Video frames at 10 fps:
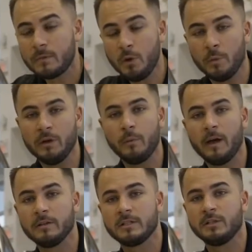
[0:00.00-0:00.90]
wheel
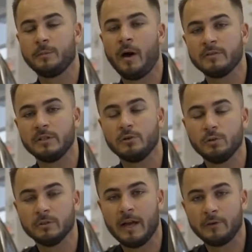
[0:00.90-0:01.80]
wells to obviously
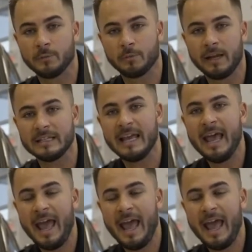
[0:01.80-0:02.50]
cool down your brakes